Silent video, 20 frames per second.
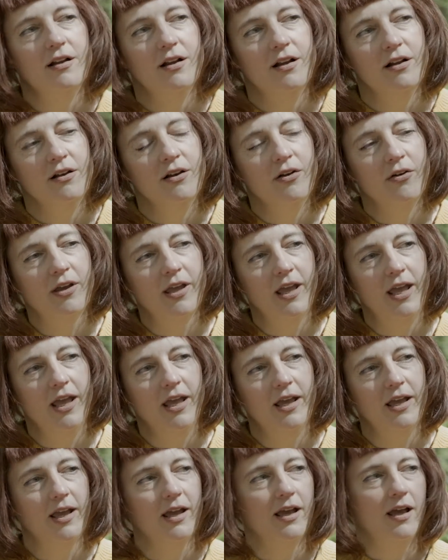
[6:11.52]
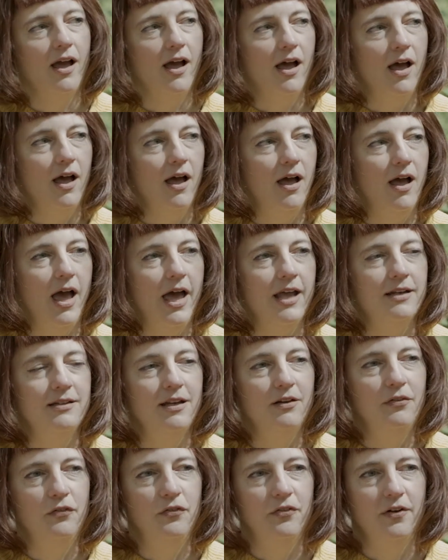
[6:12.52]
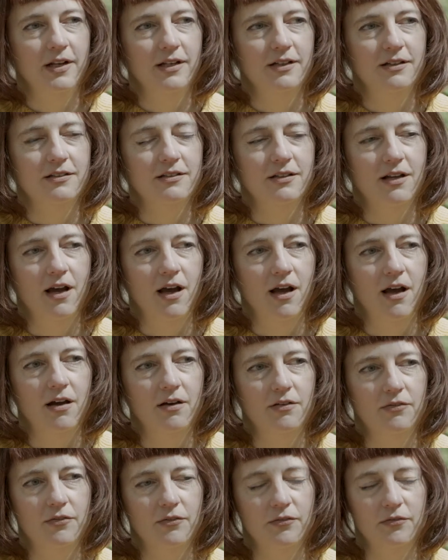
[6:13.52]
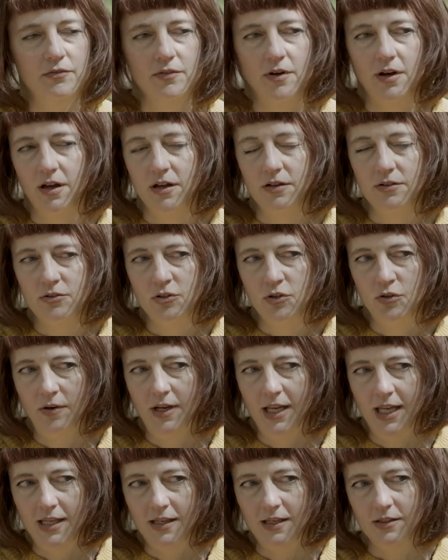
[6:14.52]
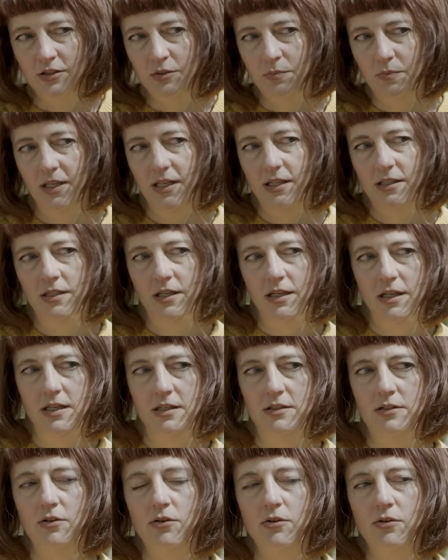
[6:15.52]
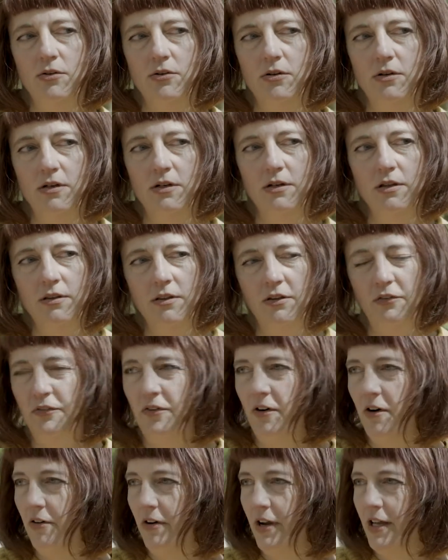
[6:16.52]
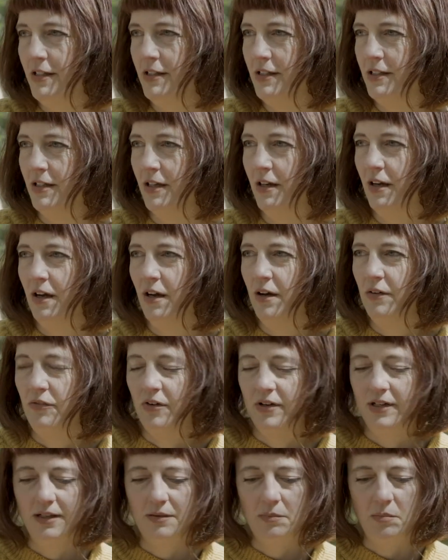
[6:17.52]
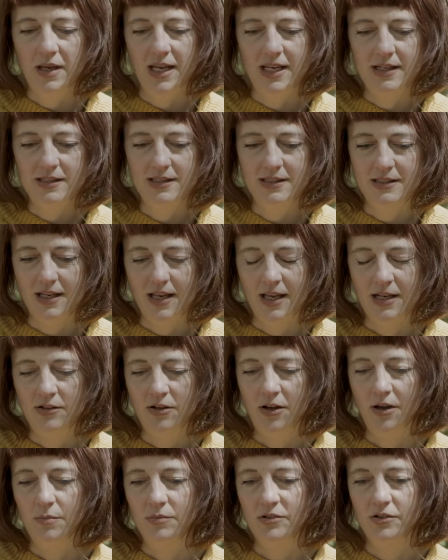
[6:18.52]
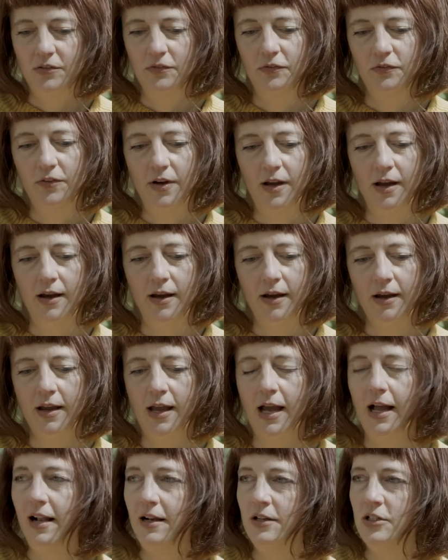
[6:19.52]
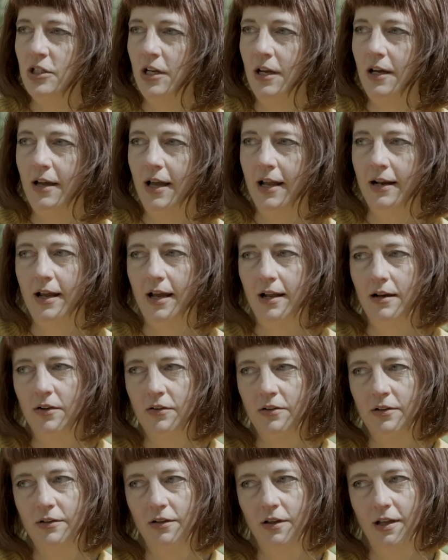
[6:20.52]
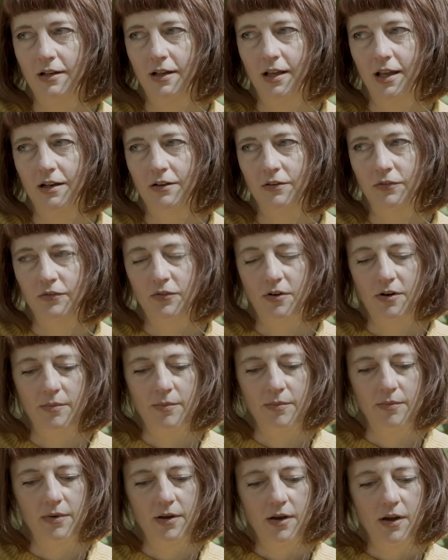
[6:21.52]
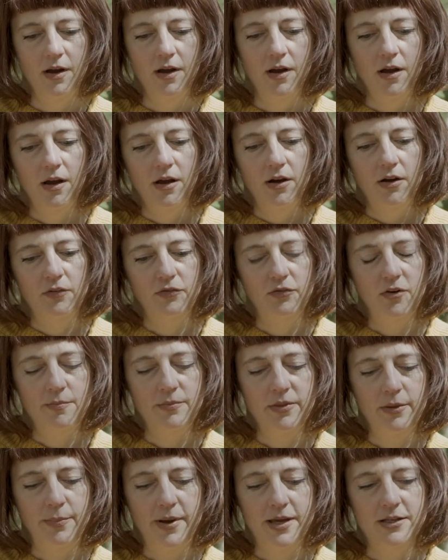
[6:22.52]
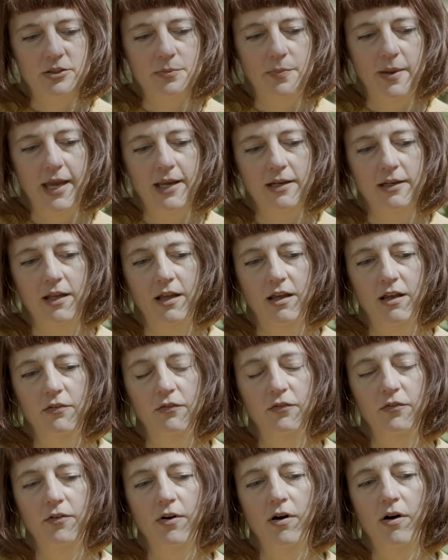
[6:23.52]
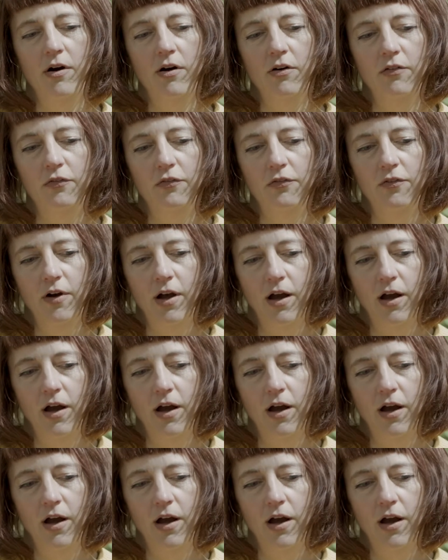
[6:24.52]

looking at different tree species or the forest, what it means in terms of culture. And I looked at it from the perspective of